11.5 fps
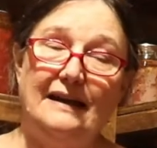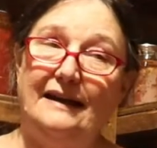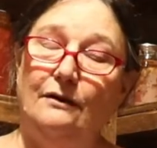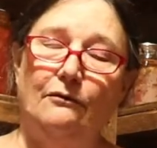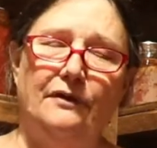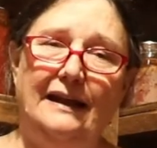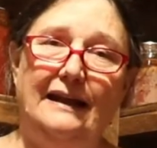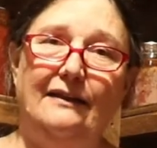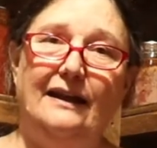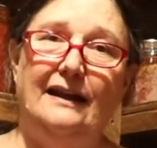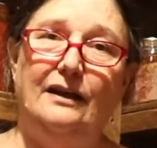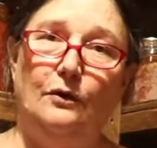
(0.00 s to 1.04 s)
I don't think
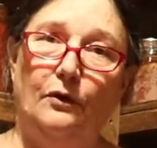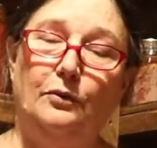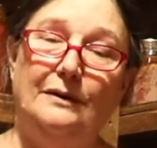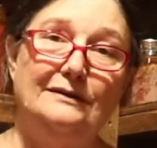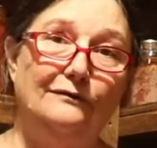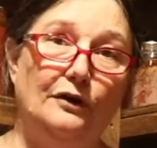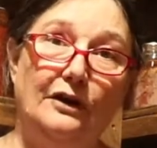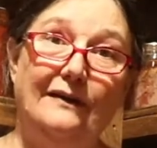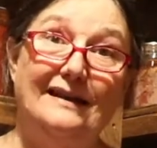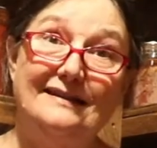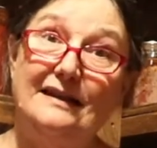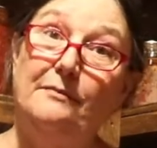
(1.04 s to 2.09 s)
that in Northwest Florida
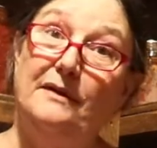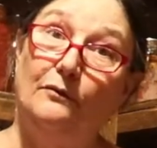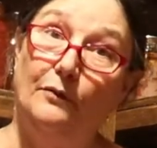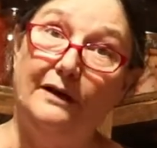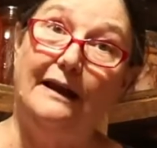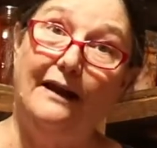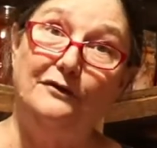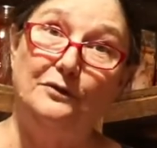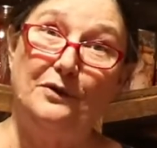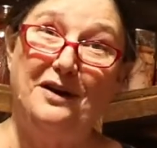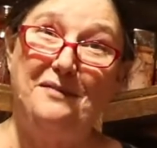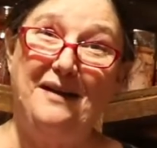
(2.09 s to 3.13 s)
that's something we'll have to
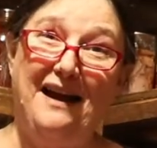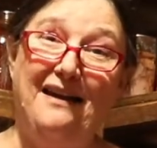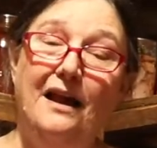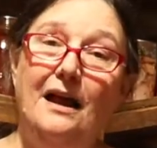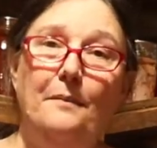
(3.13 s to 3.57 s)
worry about,